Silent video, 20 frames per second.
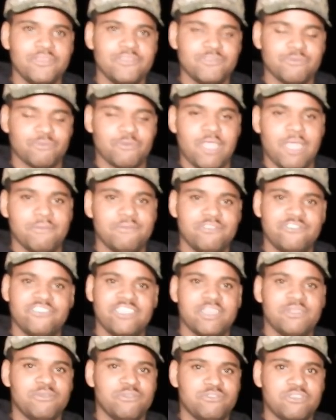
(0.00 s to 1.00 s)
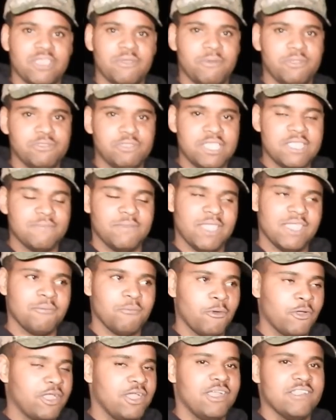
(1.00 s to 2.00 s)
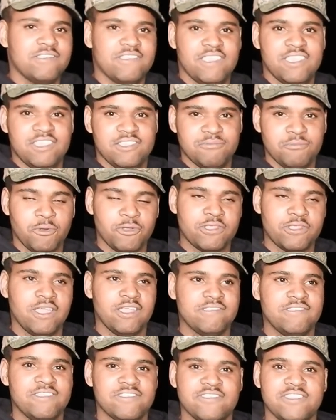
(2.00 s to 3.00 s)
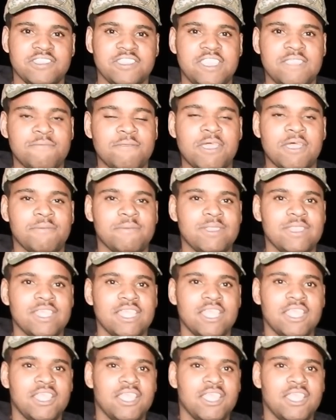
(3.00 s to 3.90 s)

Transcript: Subscribe to the channel so that way you keep getting more content because more content is going to keep coming.